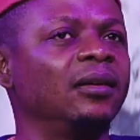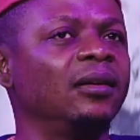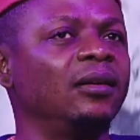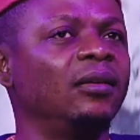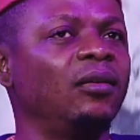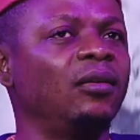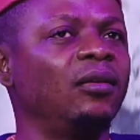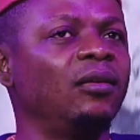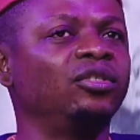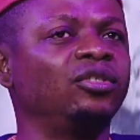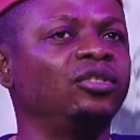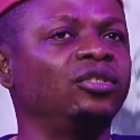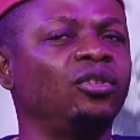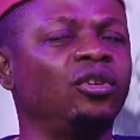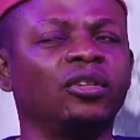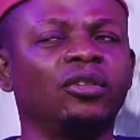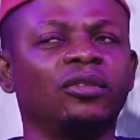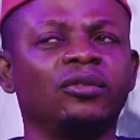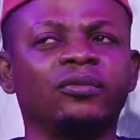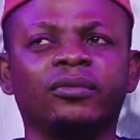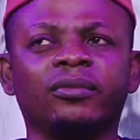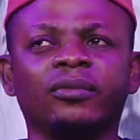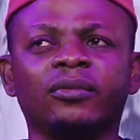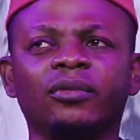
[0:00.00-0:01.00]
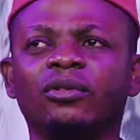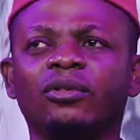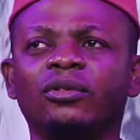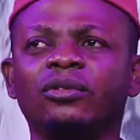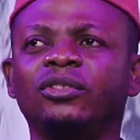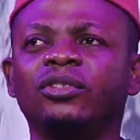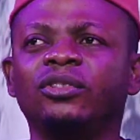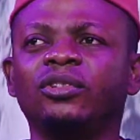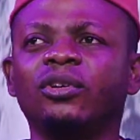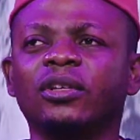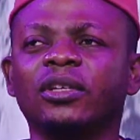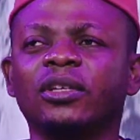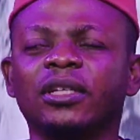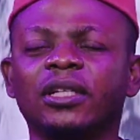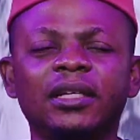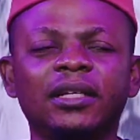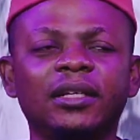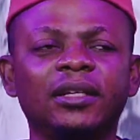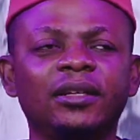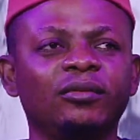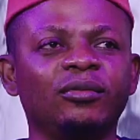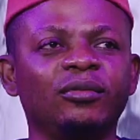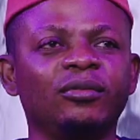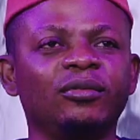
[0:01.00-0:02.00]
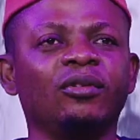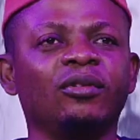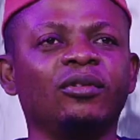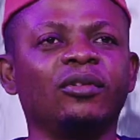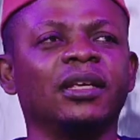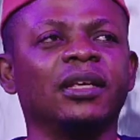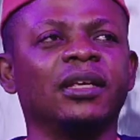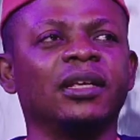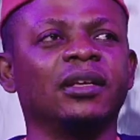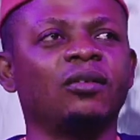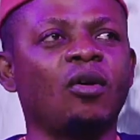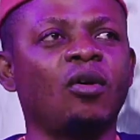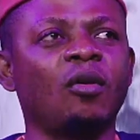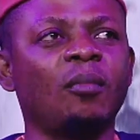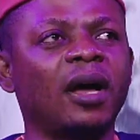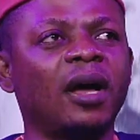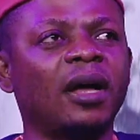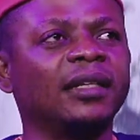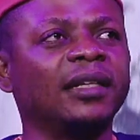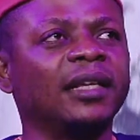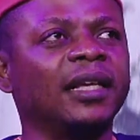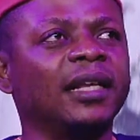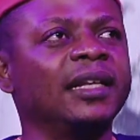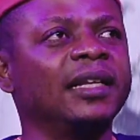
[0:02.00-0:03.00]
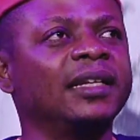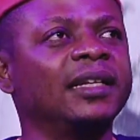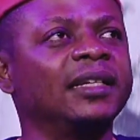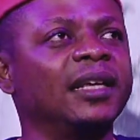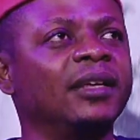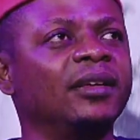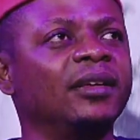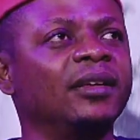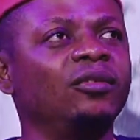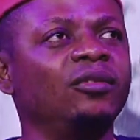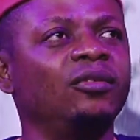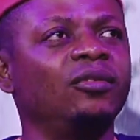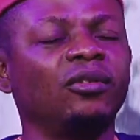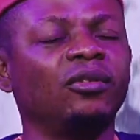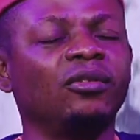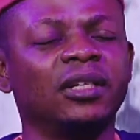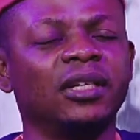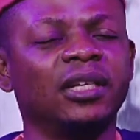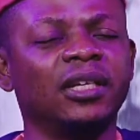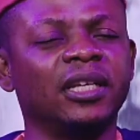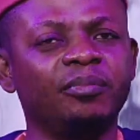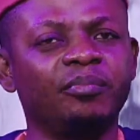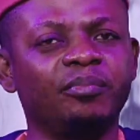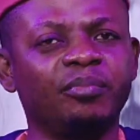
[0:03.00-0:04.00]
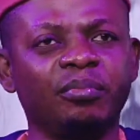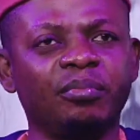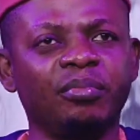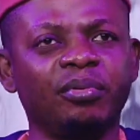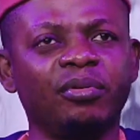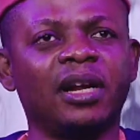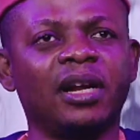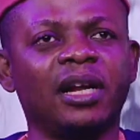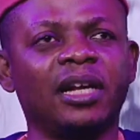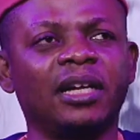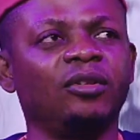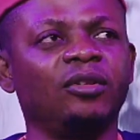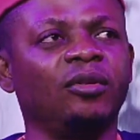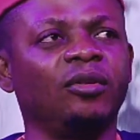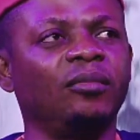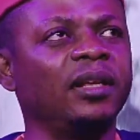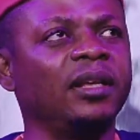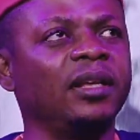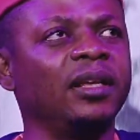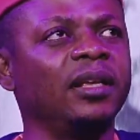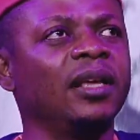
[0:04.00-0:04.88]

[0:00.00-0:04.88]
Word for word: Unjust, unjustly, you just come out any day, you just kill people randomly.